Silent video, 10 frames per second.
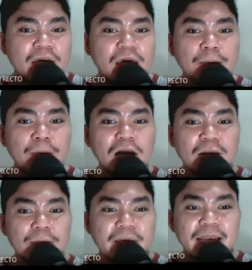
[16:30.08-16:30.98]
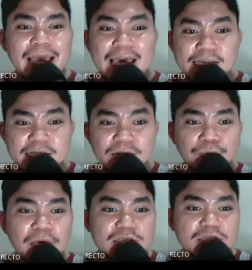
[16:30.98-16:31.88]
hemoglobin S,
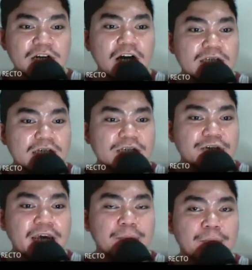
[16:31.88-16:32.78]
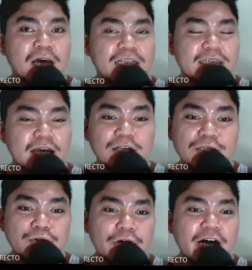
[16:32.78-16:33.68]
which causes red blood
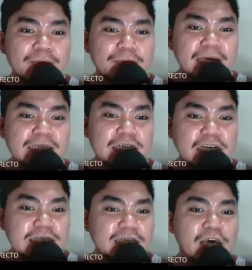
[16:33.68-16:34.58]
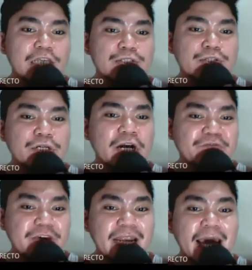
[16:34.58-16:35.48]
cells or RBCs to
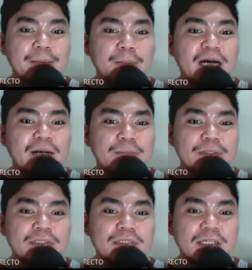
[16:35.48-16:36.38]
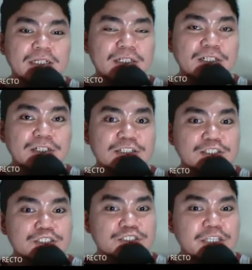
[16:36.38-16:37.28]
roughen and become sickle
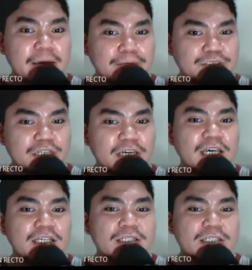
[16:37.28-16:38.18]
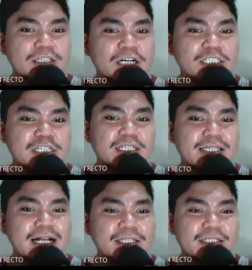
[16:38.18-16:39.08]
shaped. Such
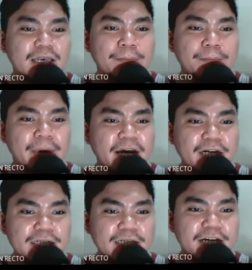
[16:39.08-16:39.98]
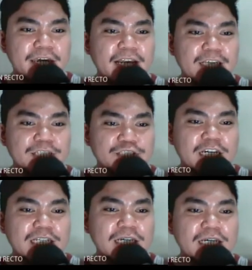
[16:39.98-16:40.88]
cells impair
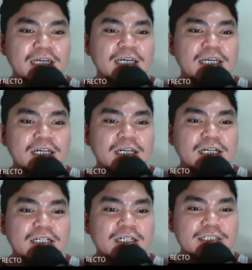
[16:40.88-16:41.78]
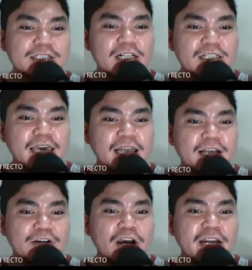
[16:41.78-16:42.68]
circulation, resulting in
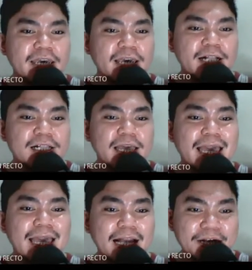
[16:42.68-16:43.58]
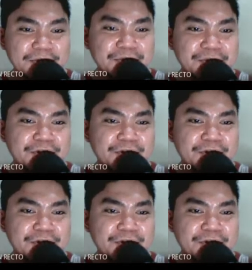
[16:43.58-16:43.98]
chronic ill health.